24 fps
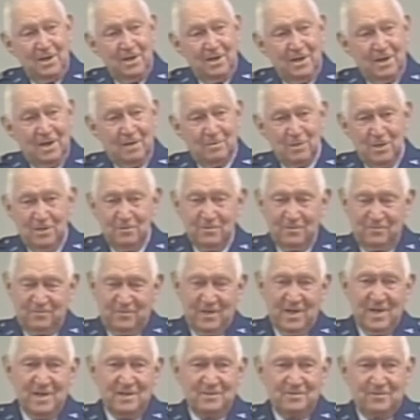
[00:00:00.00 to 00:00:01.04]
I mean, it was
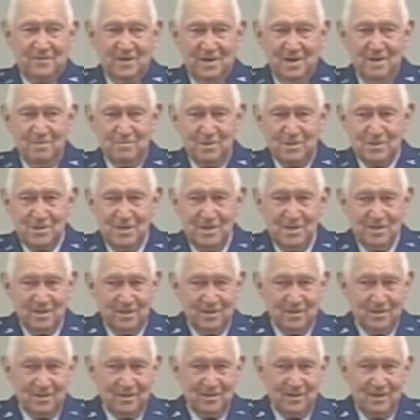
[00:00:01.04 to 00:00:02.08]
fast firing machine
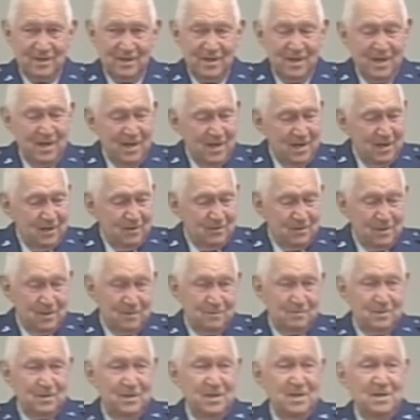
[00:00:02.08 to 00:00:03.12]
gun. Well,
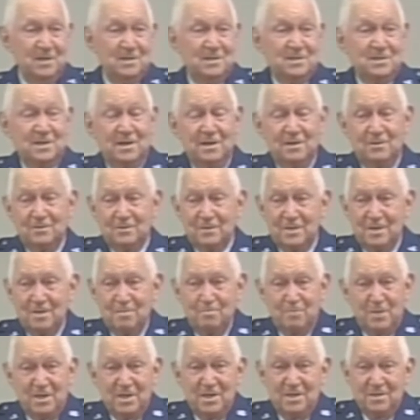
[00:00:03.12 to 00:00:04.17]
needless to say, those
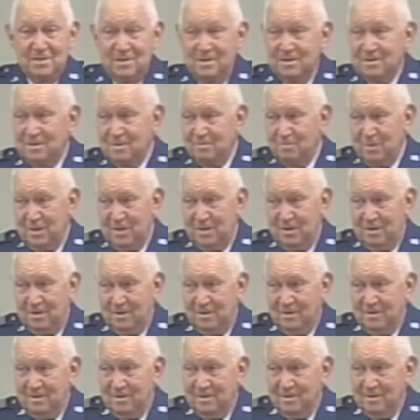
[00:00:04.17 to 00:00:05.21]
MPs disappeared.
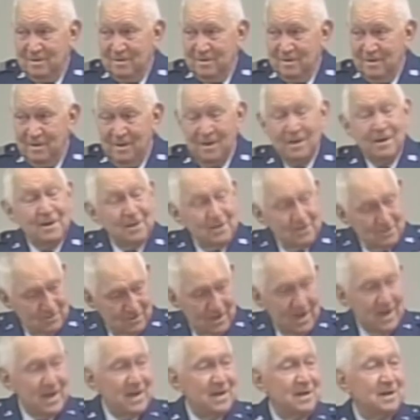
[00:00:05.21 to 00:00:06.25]
So
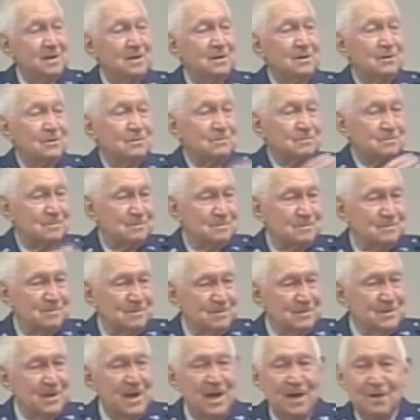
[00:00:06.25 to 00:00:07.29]
I headed on
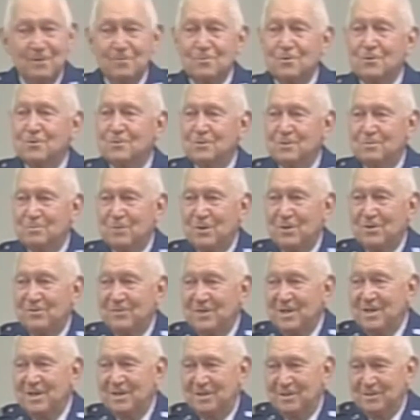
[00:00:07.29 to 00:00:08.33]
down the road to
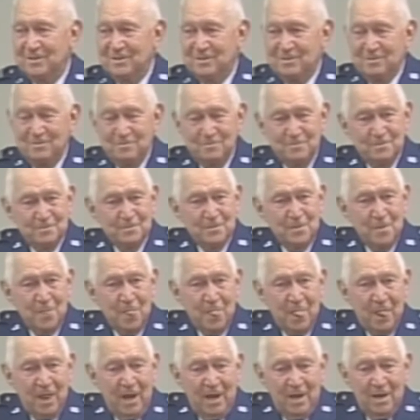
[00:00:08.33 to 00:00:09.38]
Mariveles.
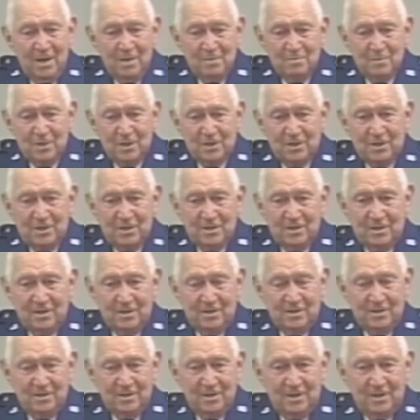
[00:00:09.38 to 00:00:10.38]
But uh,